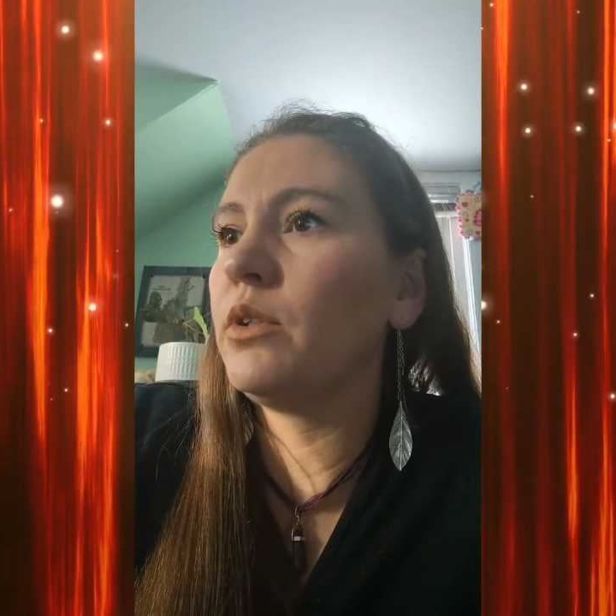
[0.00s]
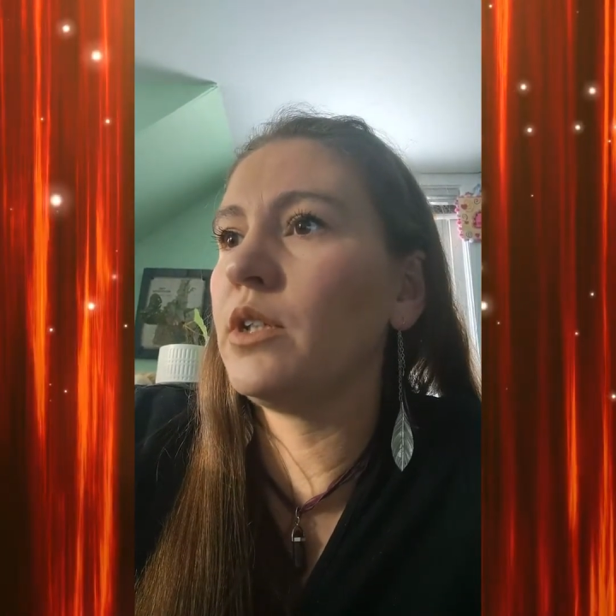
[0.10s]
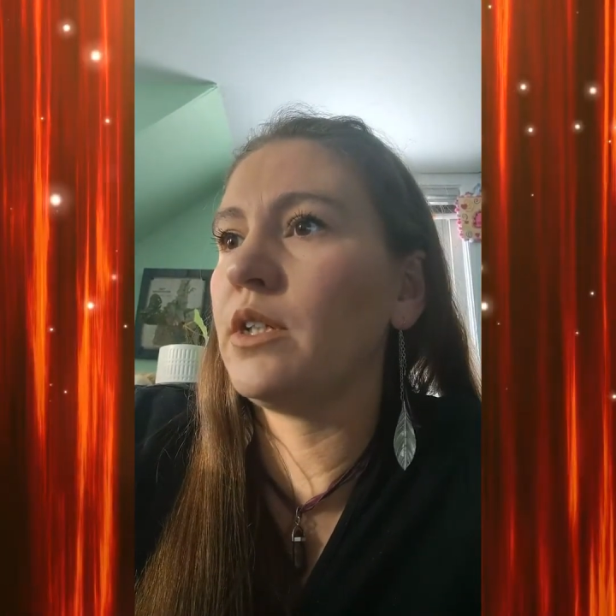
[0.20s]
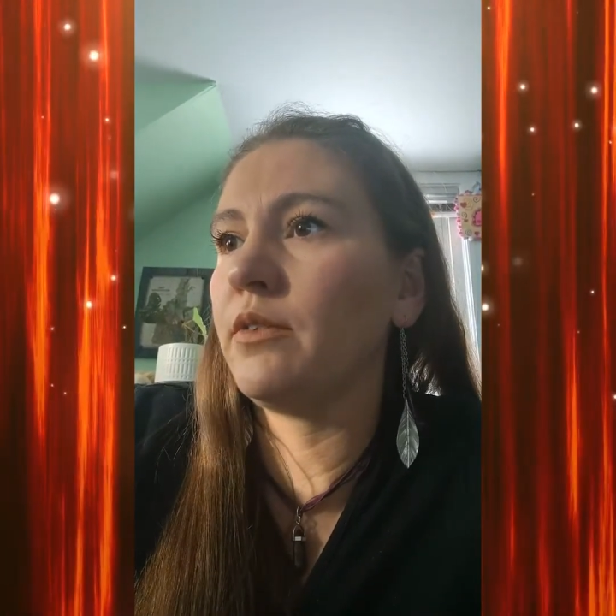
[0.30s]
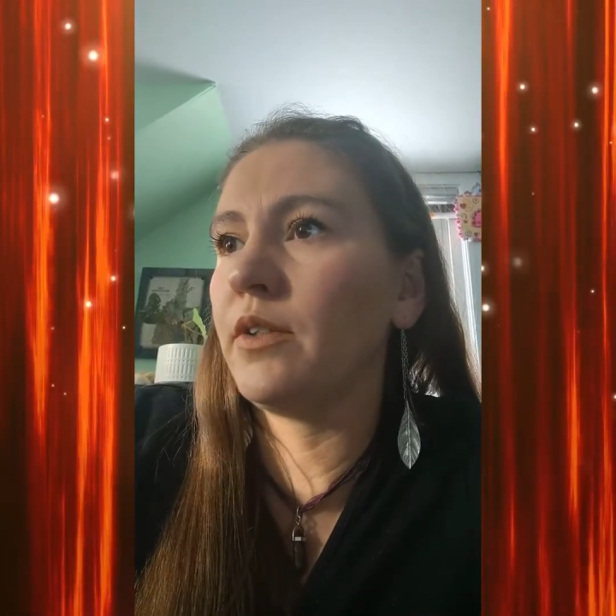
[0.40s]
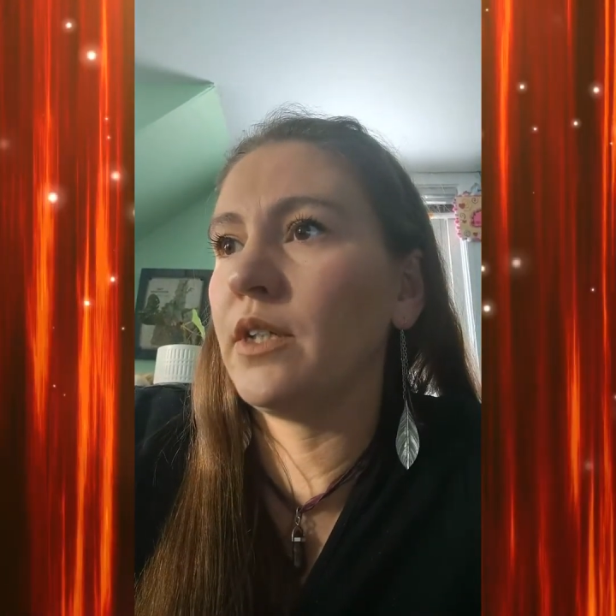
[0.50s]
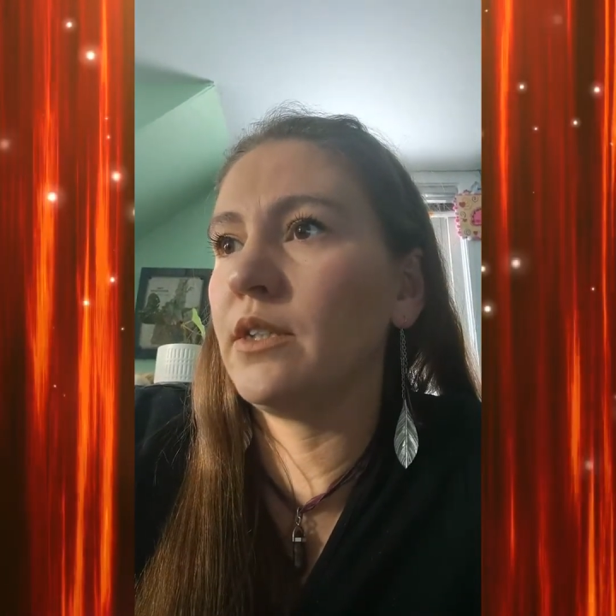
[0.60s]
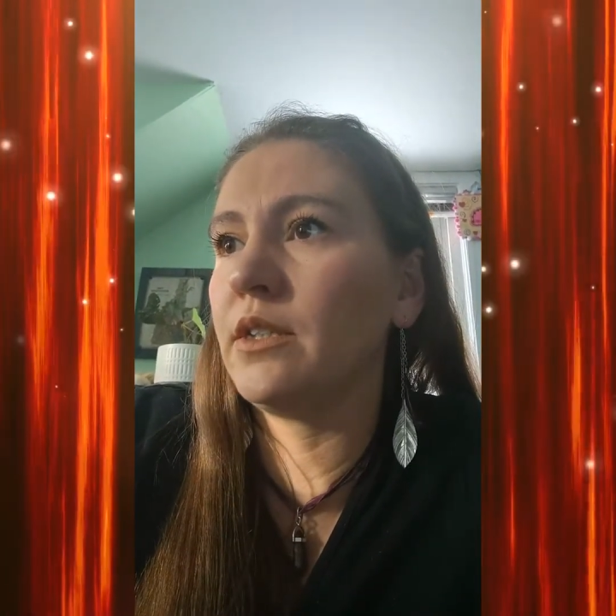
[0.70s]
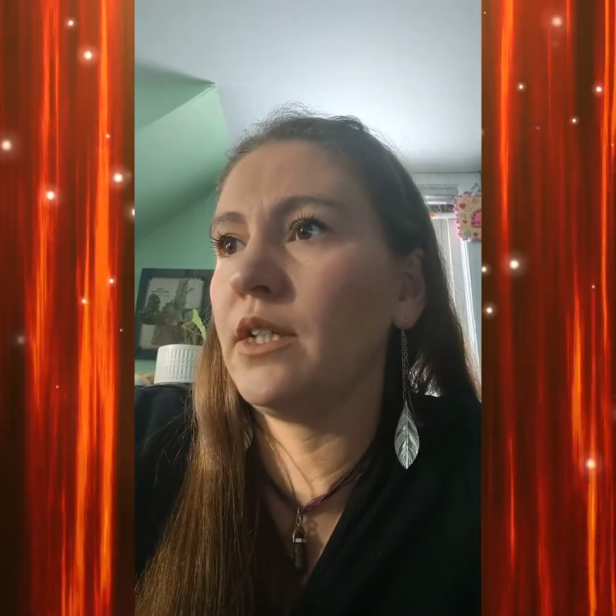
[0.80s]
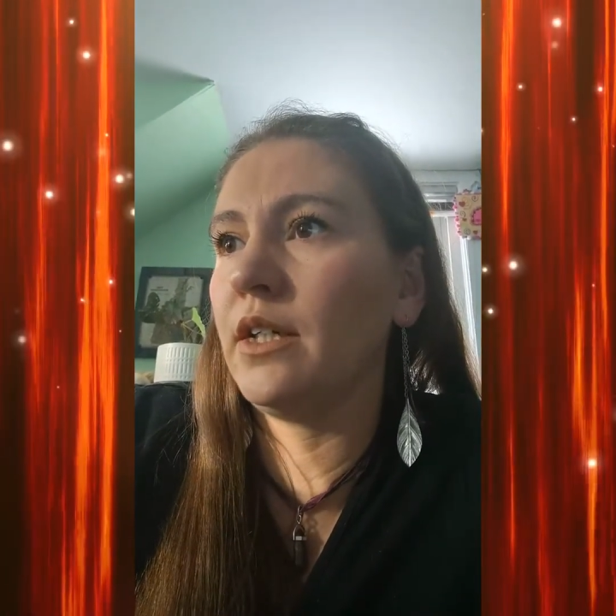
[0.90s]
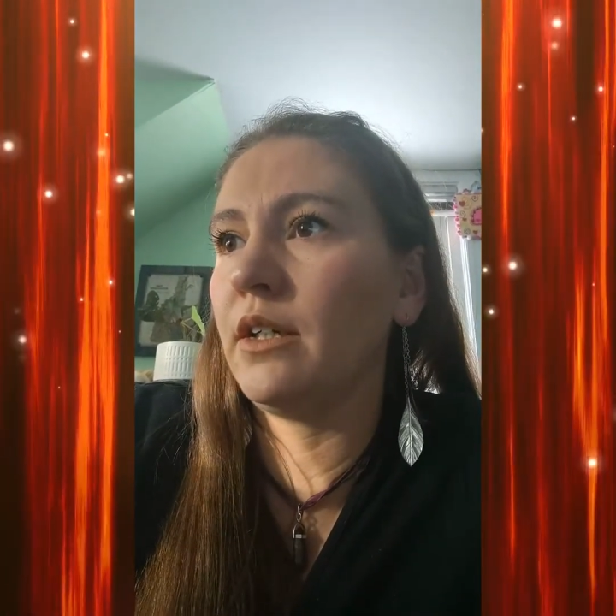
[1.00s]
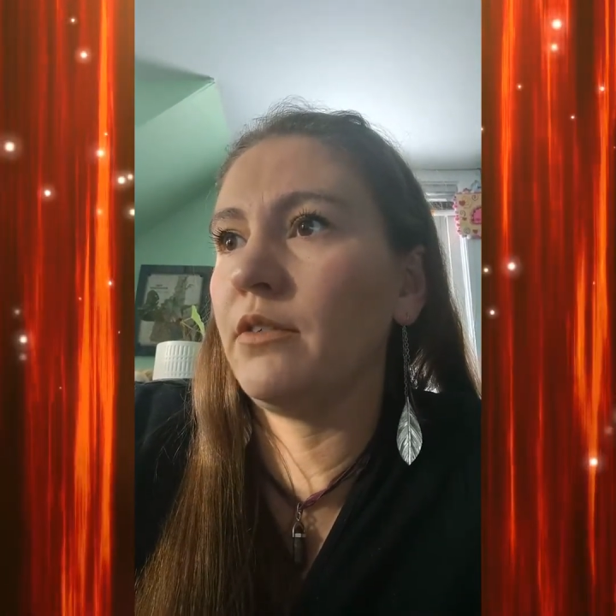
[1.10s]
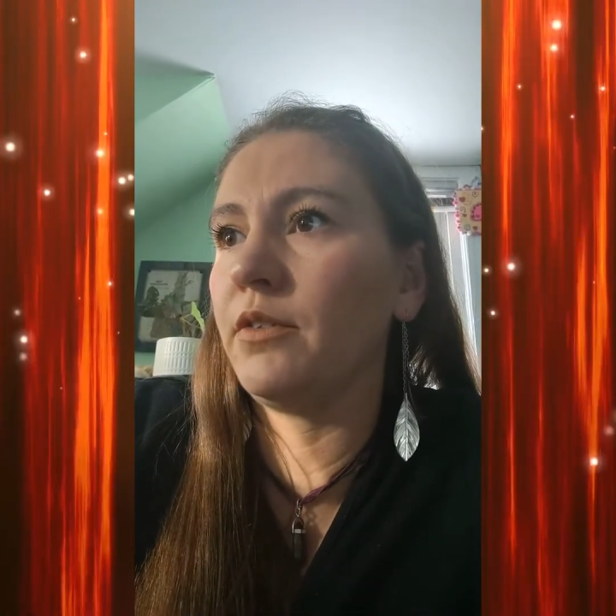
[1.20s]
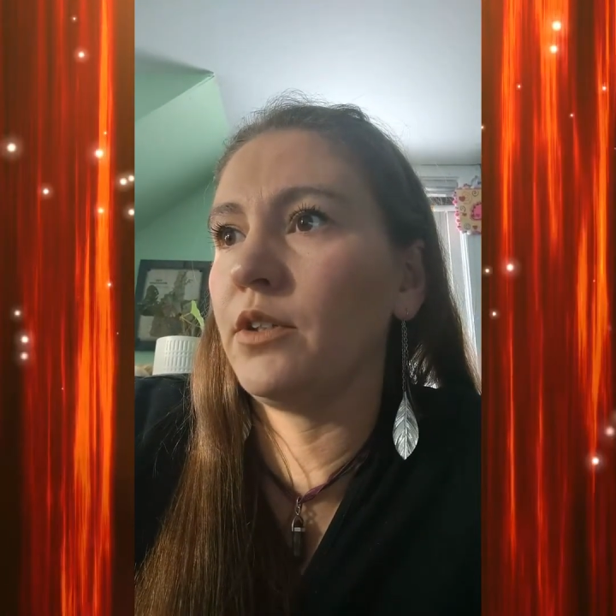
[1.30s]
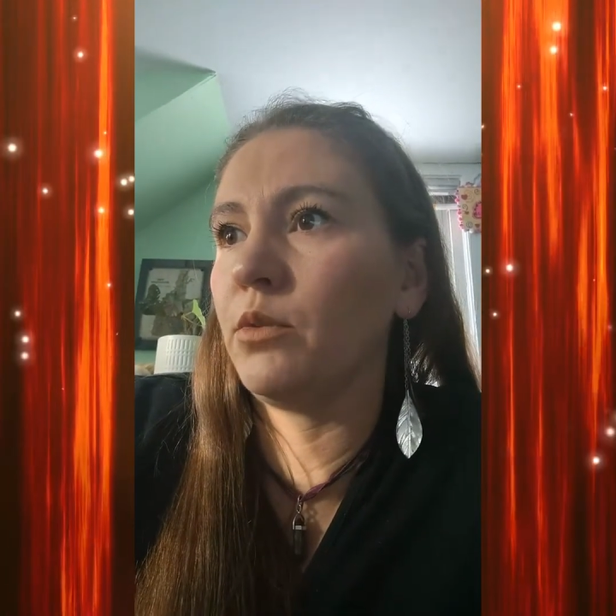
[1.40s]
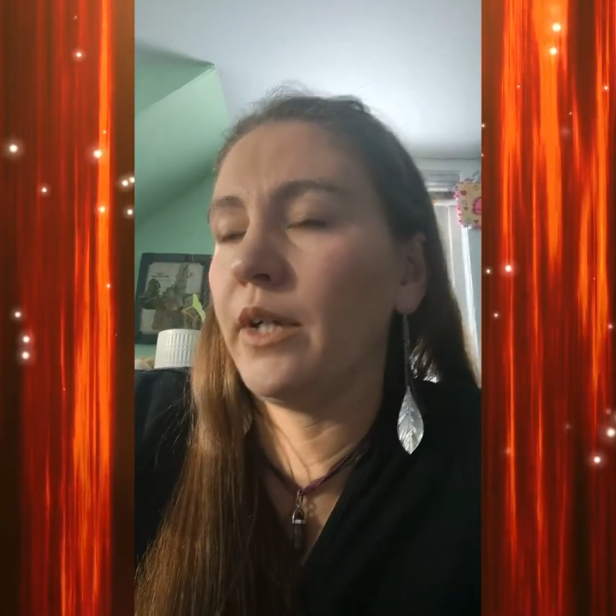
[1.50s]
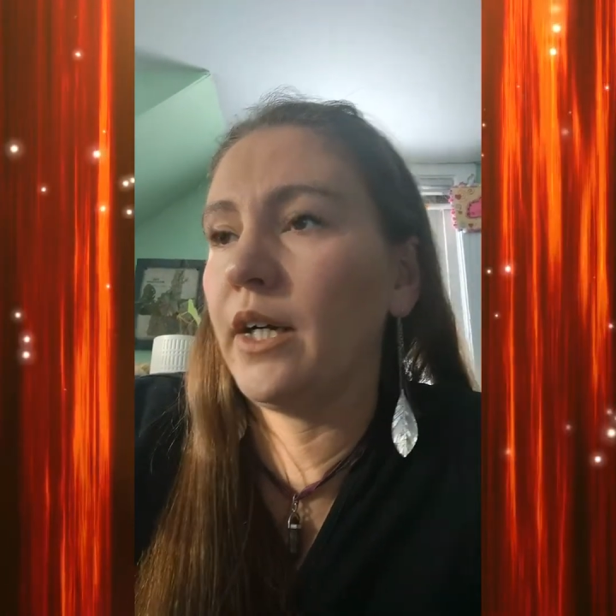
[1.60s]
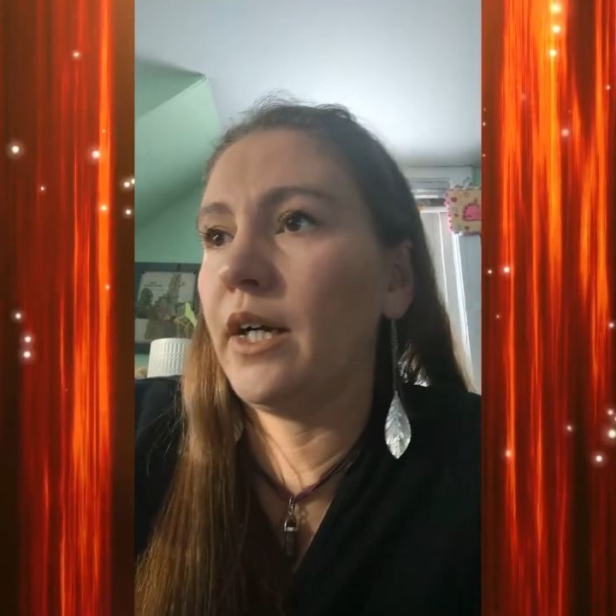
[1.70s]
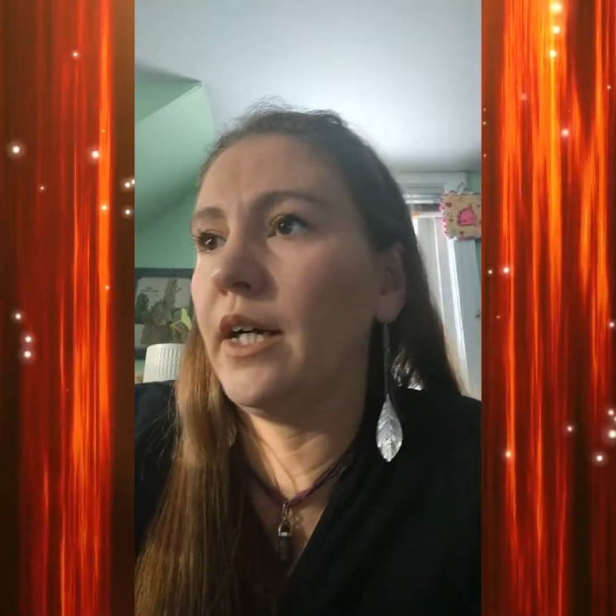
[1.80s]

difference here for Twitter,